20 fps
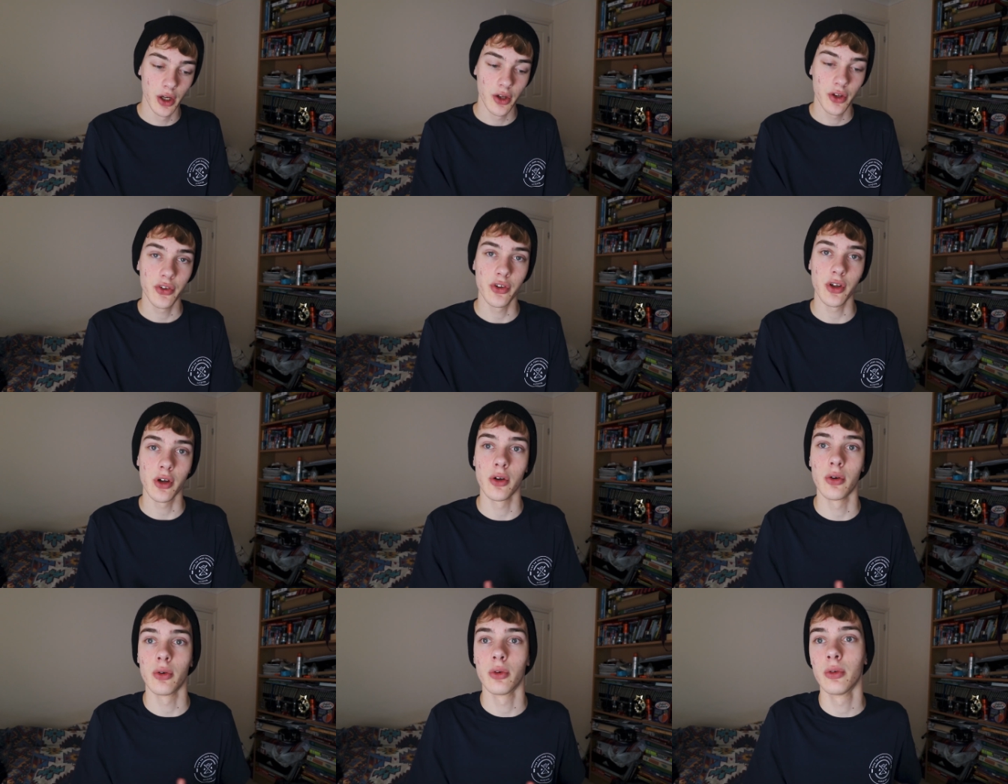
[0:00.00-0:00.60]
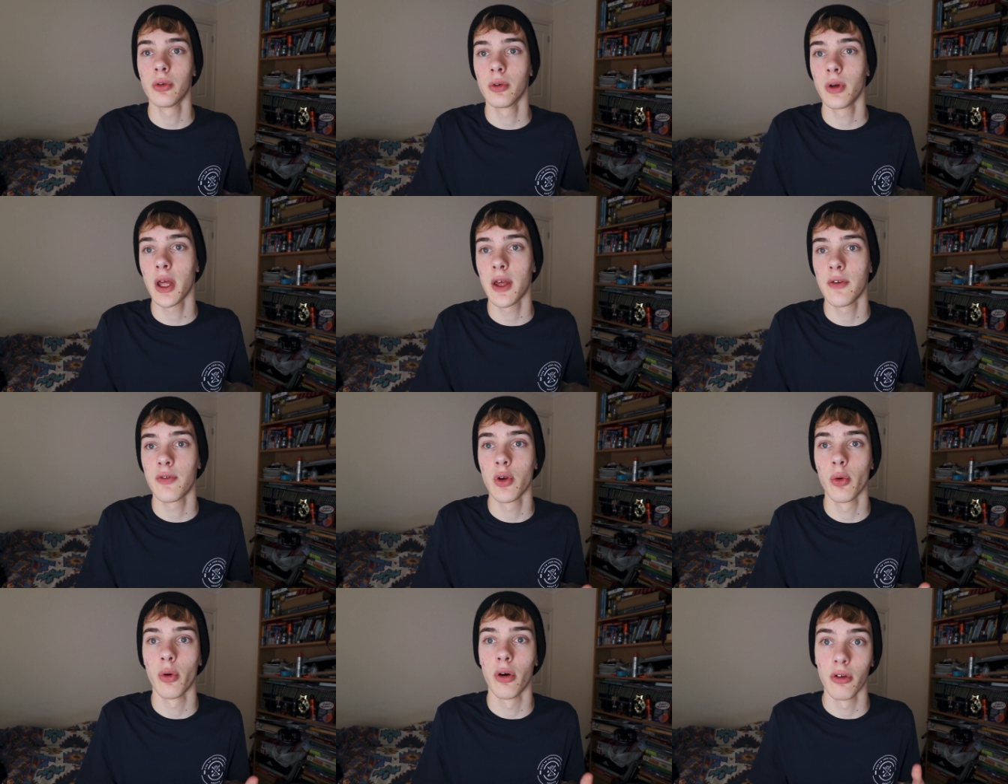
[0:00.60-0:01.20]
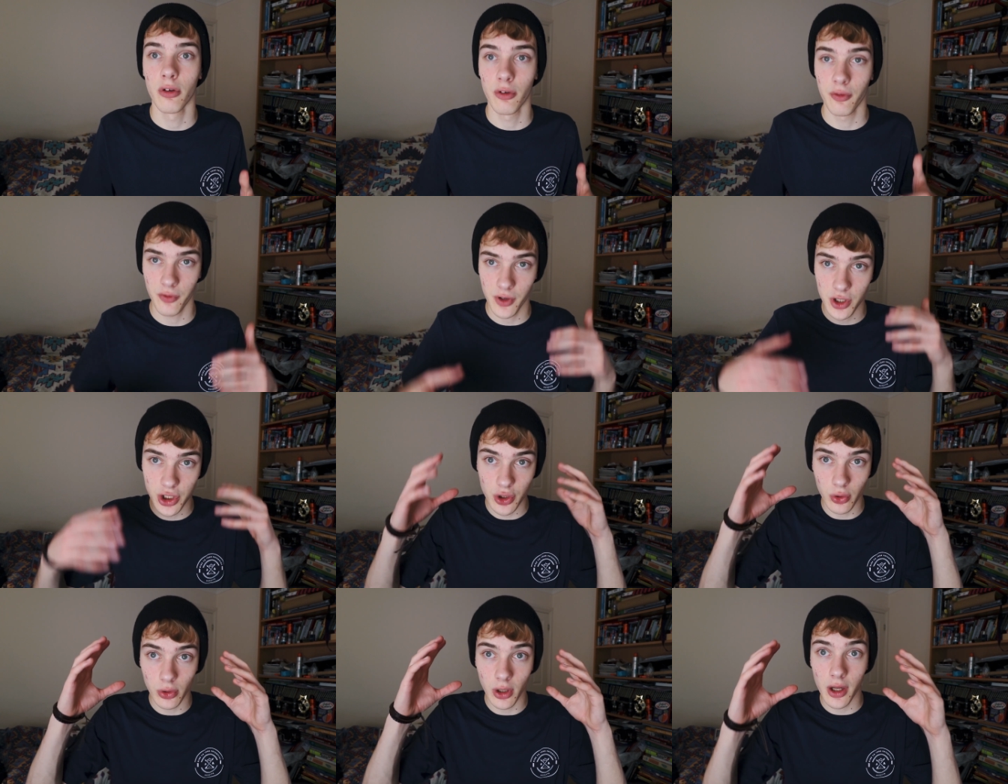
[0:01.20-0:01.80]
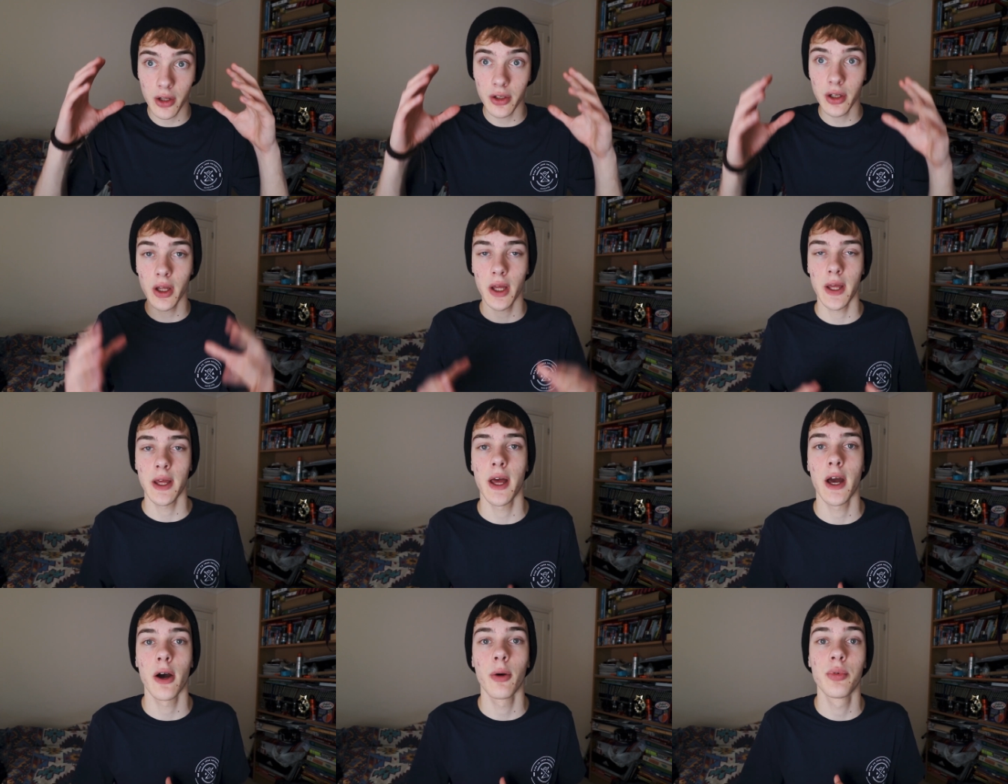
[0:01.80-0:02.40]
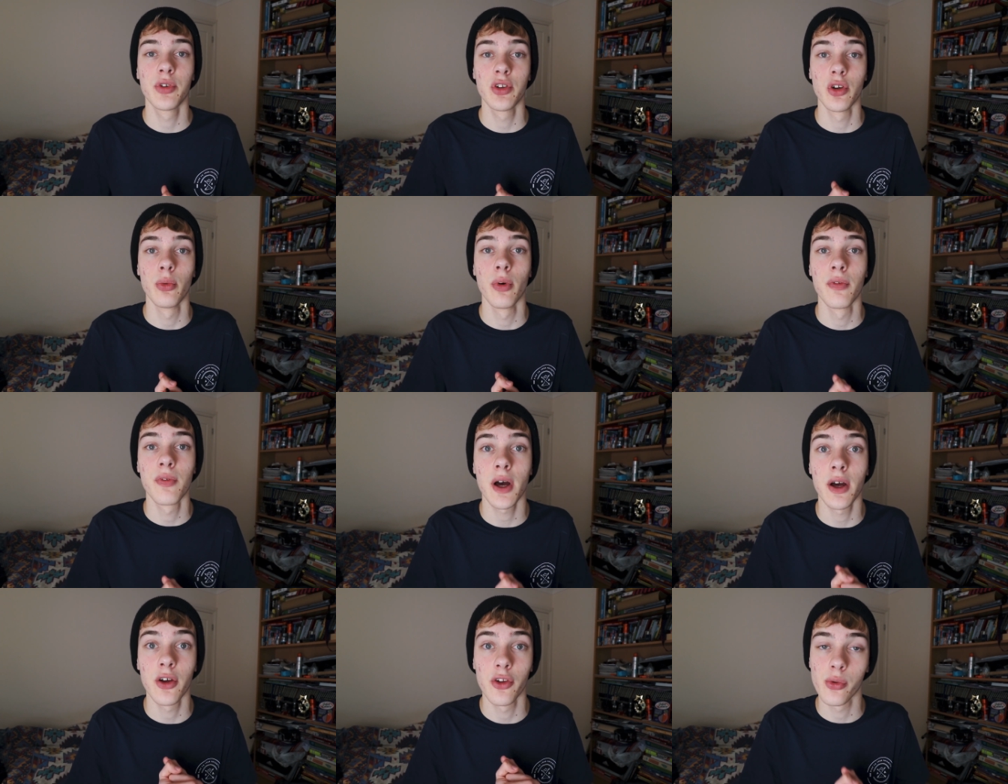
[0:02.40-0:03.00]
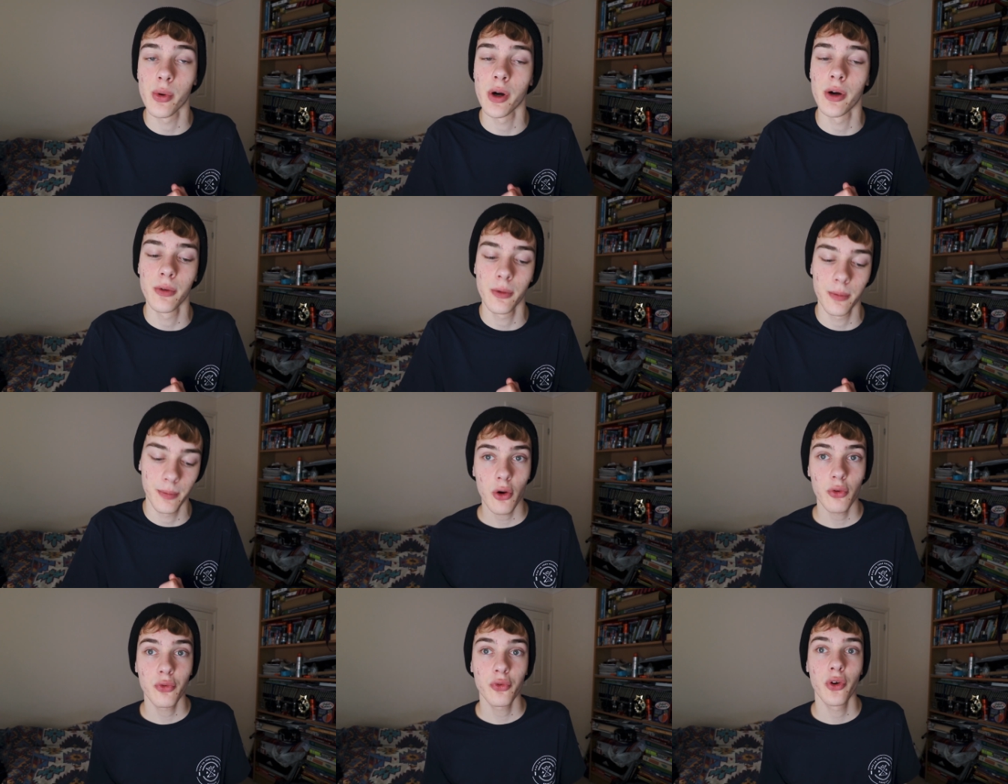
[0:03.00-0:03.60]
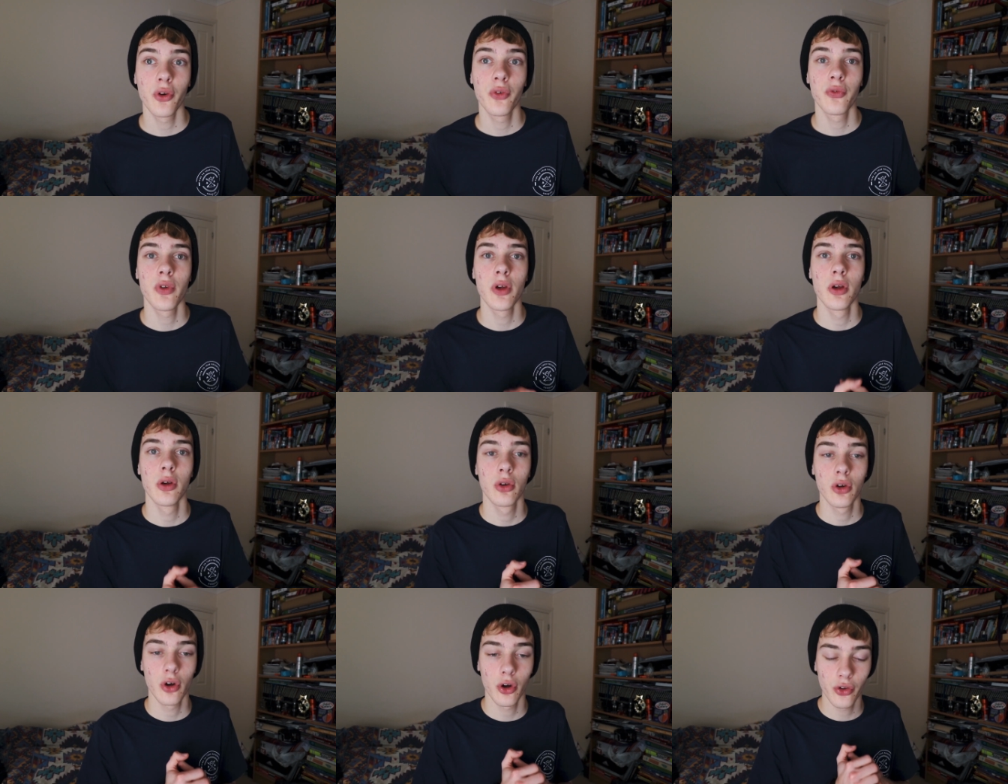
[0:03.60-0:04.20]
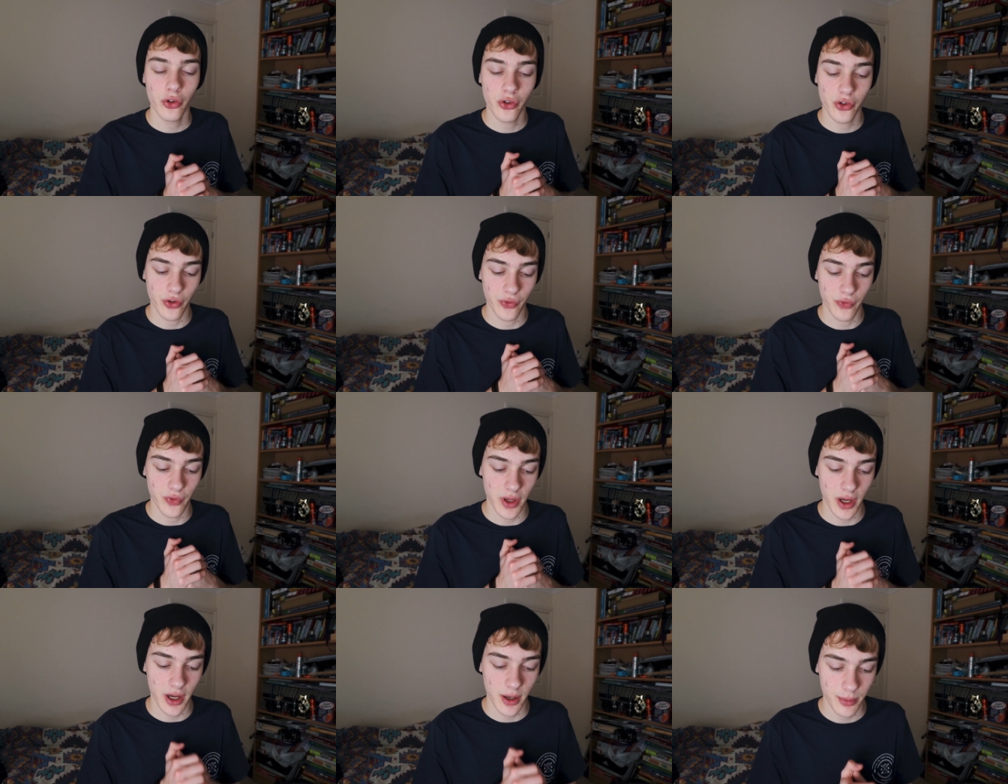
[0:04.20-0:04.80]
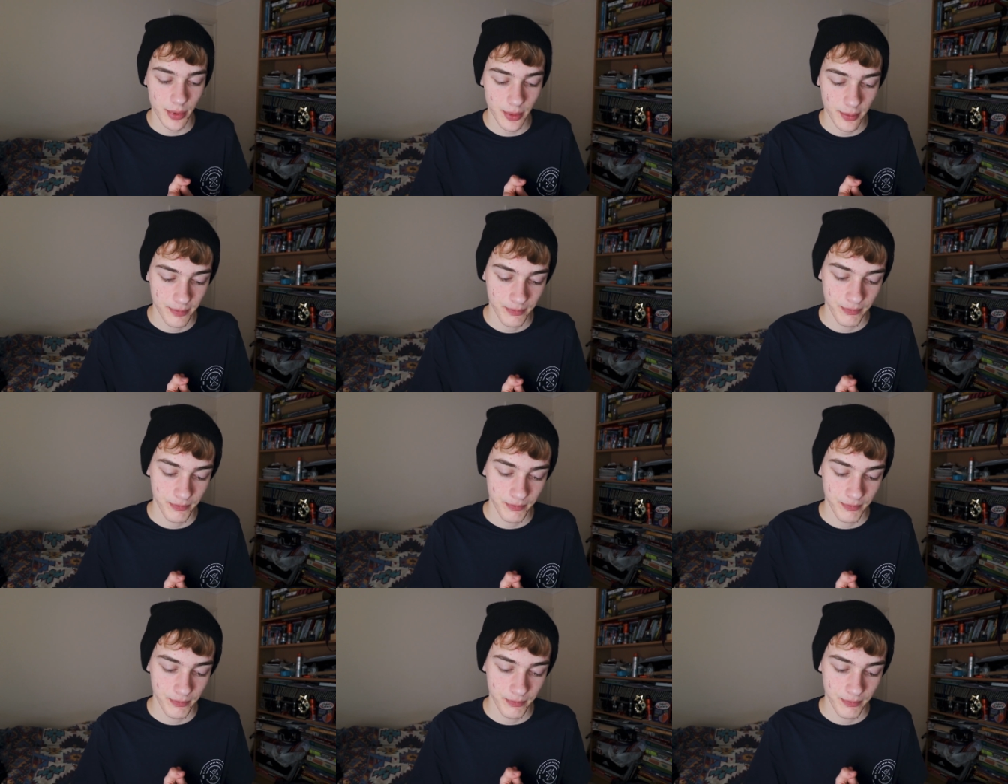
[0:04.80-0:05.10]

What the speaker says: So if you are a visual learner, it helps you with that as well. Now for a few cons of the app.